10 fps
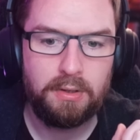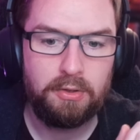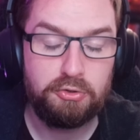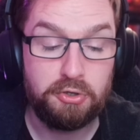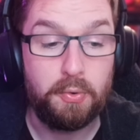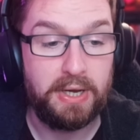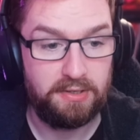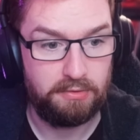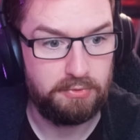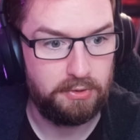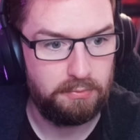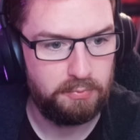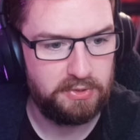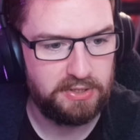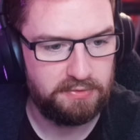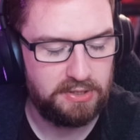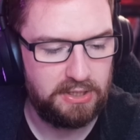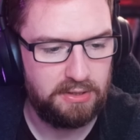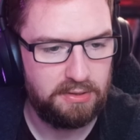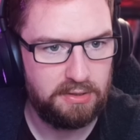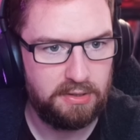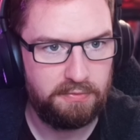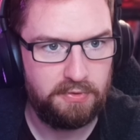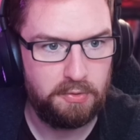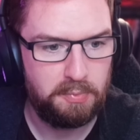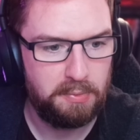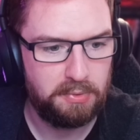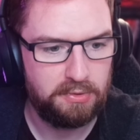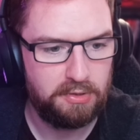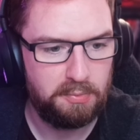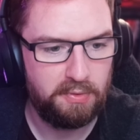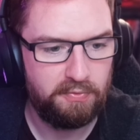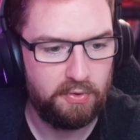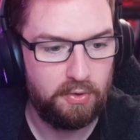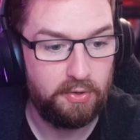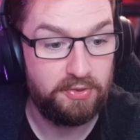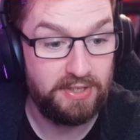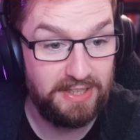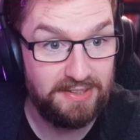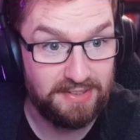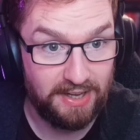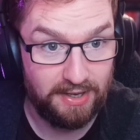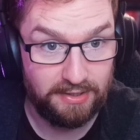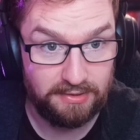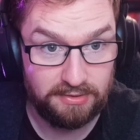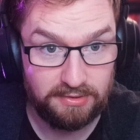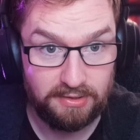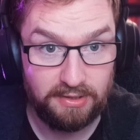true ending run, which I've seen a few people do before, these guys